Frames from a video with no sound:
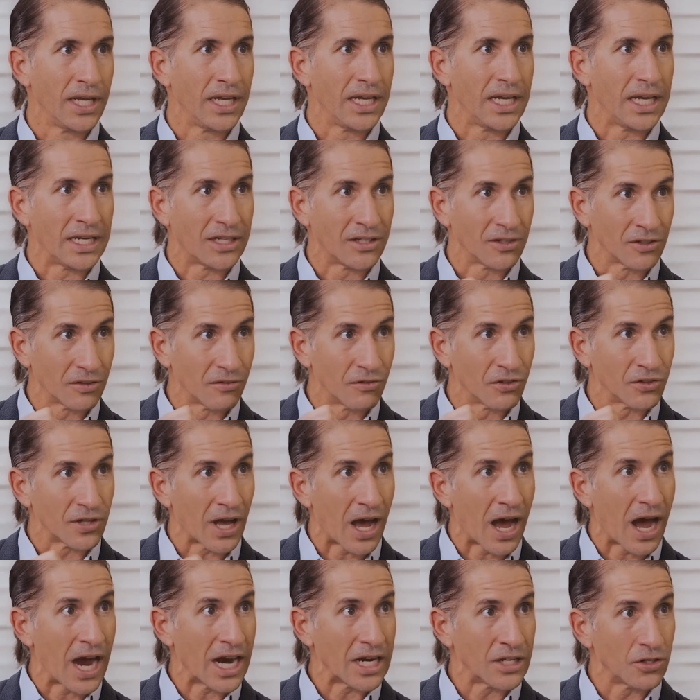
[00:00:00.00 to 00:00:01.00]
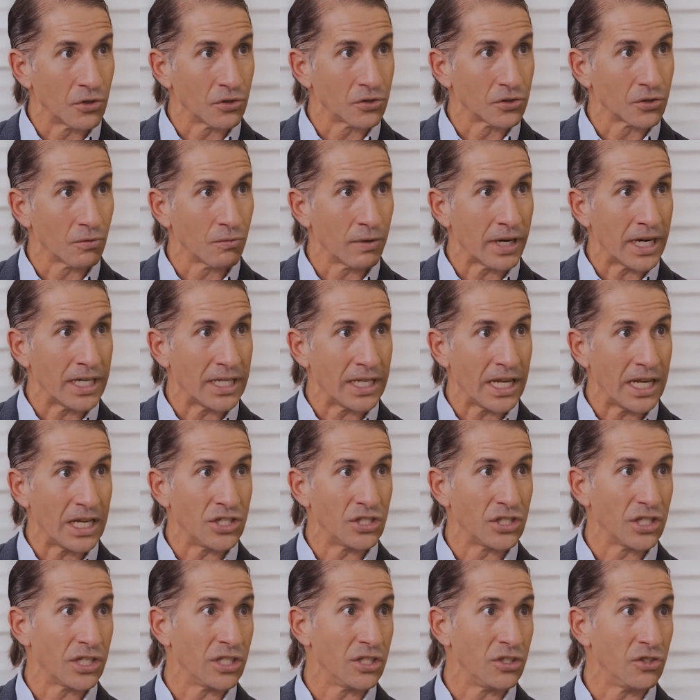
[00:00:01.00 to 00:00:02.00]
It delivers a high dose of
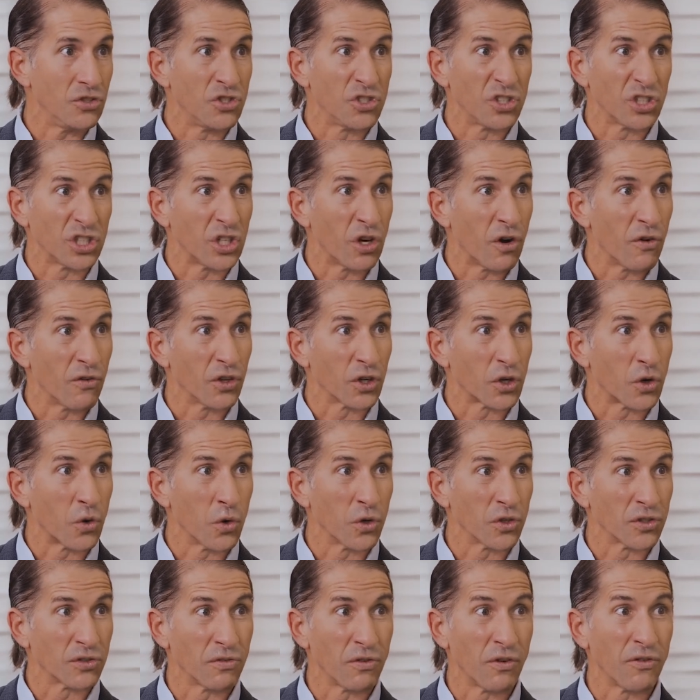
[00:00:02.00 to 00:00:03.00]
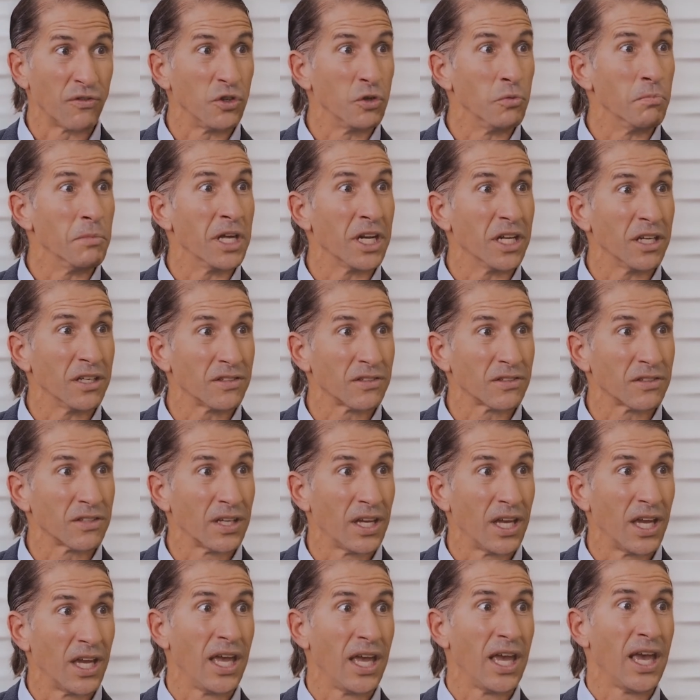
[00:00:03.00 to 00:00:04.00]
radiation, usually over the course of a few minutes
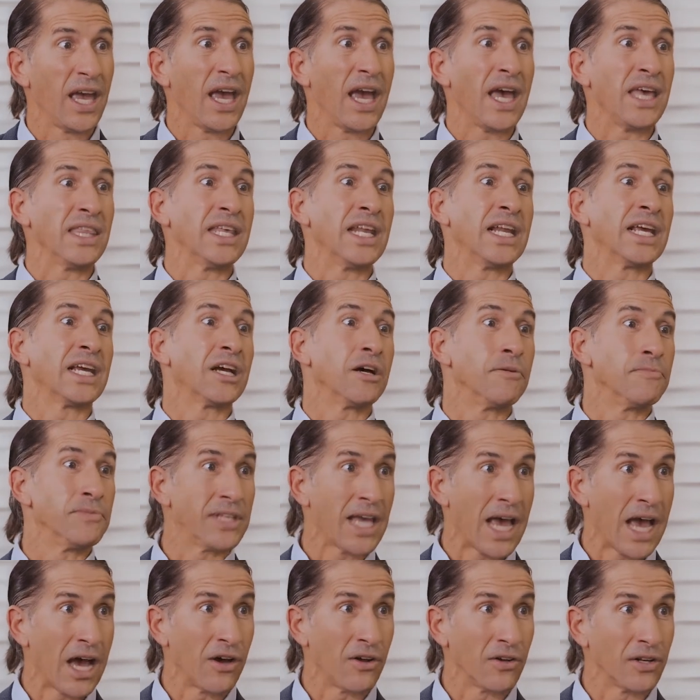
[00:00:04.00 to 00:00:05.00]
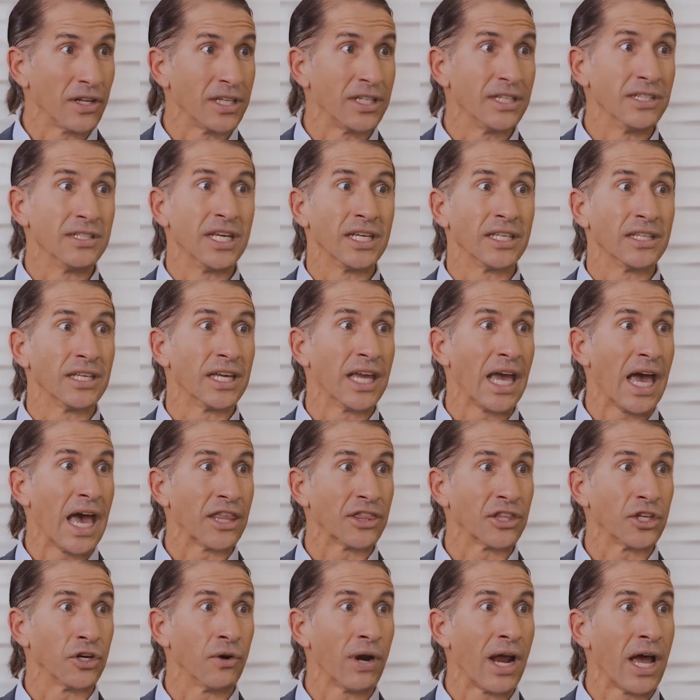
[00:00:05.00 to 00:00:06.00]
and then it comes out. You take the
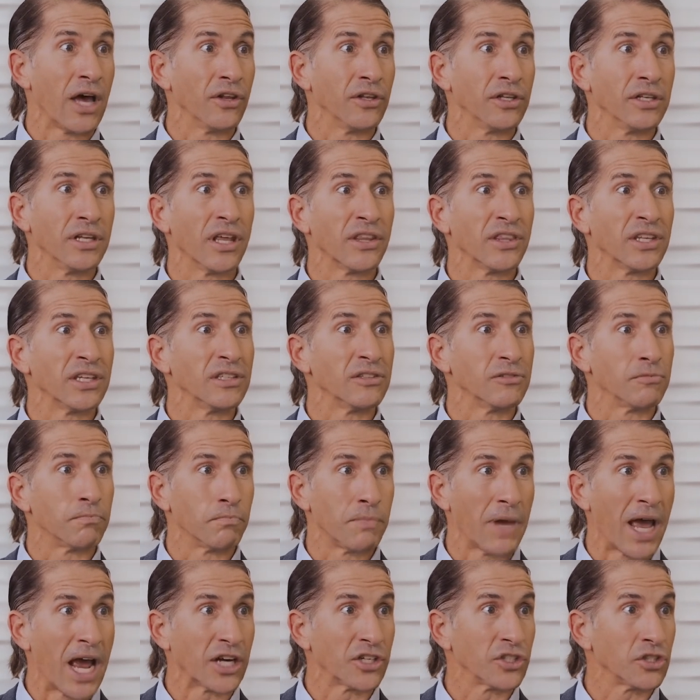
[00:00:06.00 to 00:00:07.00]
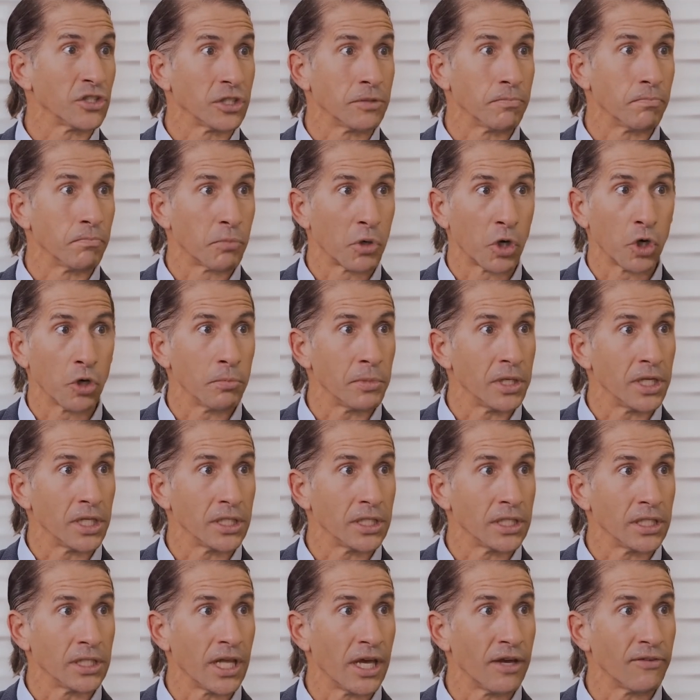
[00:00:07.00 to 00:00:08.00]
catheter out, and nothing's actually
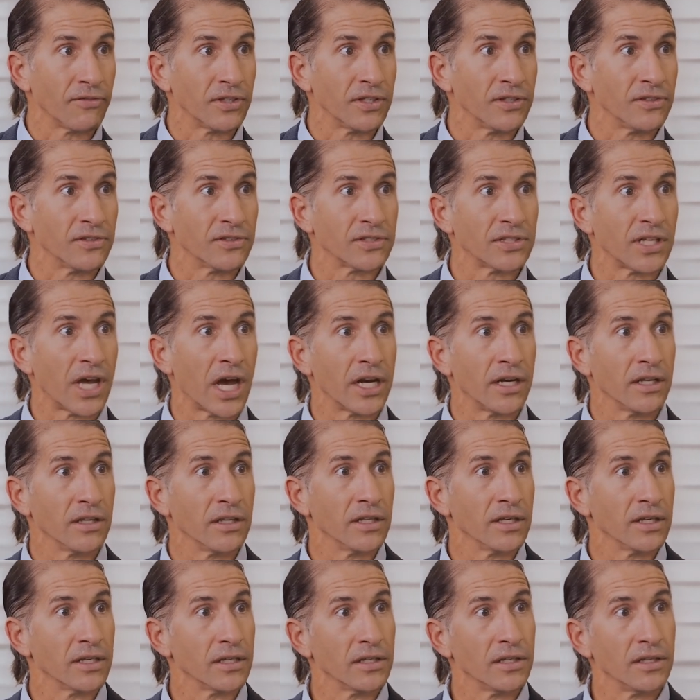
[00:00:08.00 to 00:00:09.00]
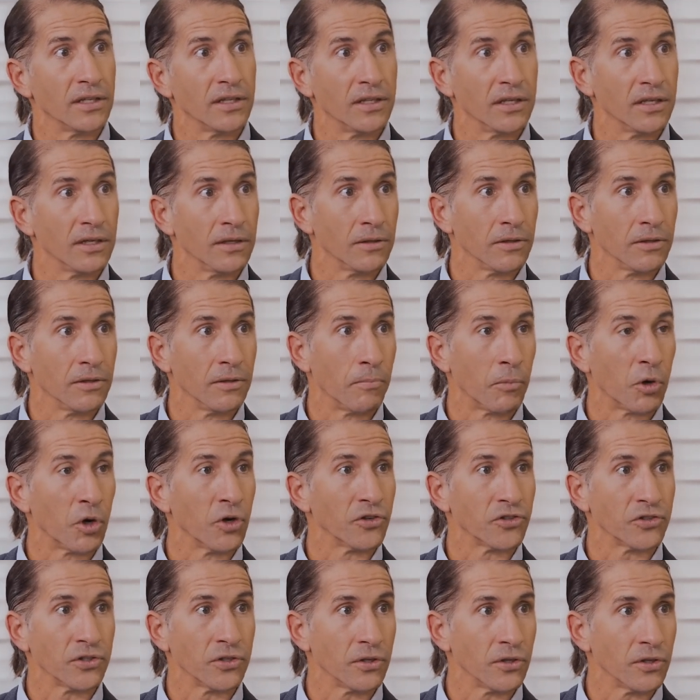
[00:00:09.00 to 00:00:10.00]
permanently left inside of the, the, the
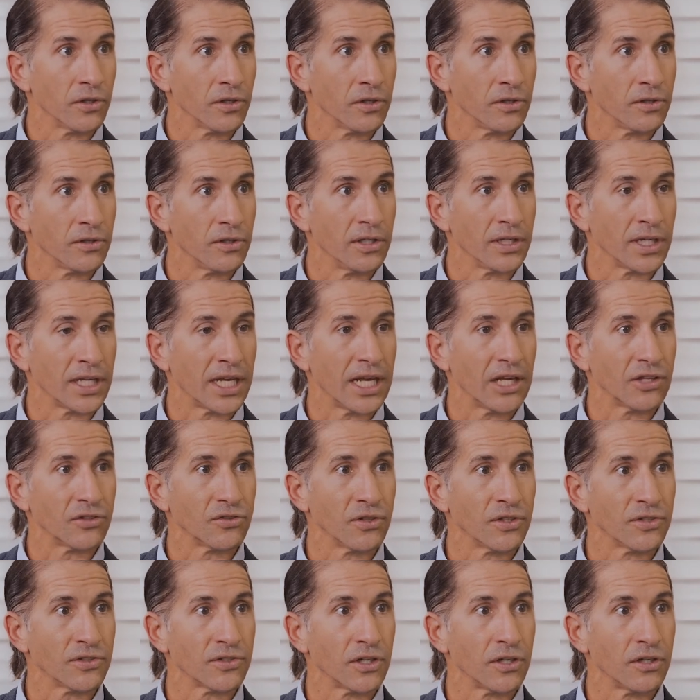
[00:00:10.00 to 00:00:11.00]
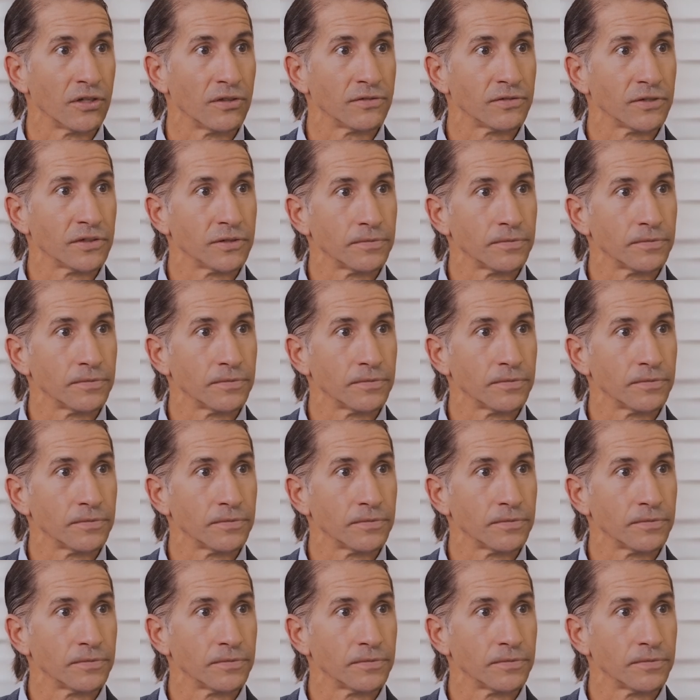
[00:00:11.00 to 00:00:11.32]
person or the, the cancer itself.